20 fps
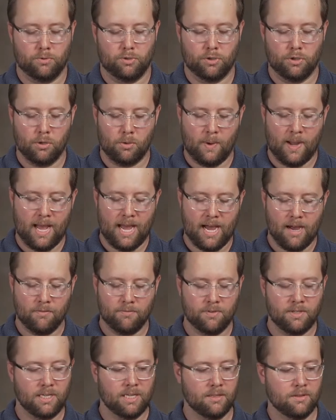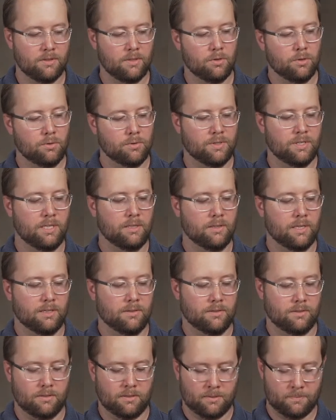So you don't have to get the new Z
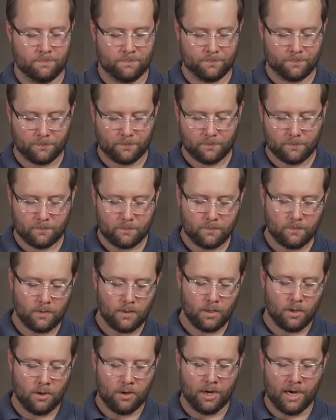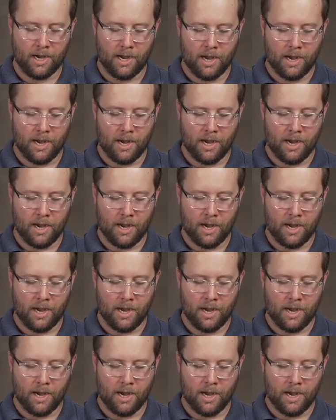lenses. All right,